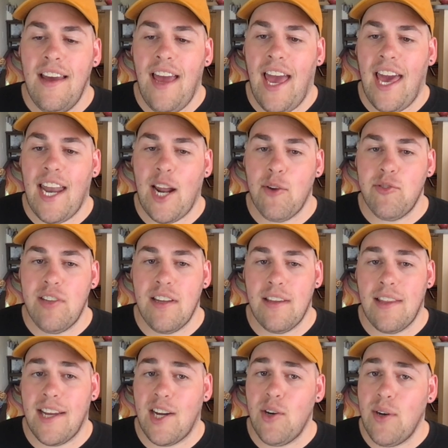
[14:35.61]
And I was saying
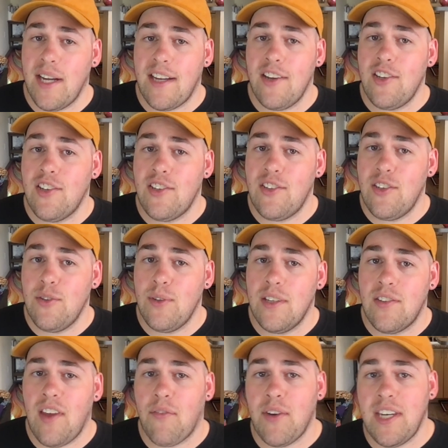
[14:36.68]
like, oh, I could just do
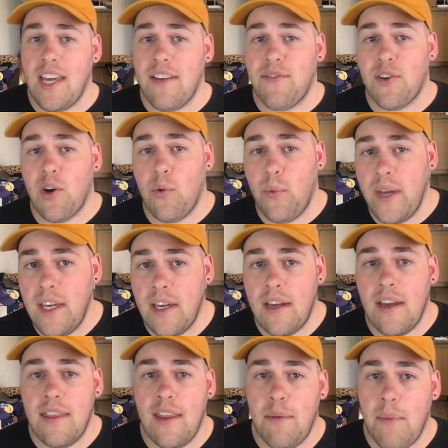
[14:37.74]
this every day for a week
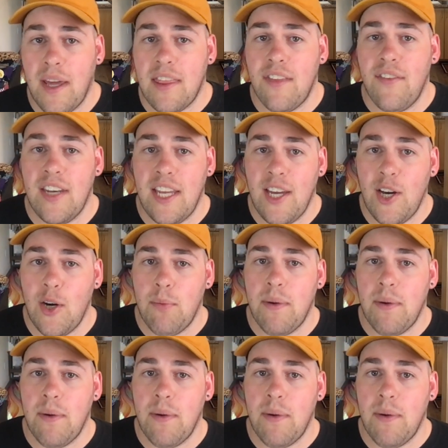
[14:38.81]
and then make the video,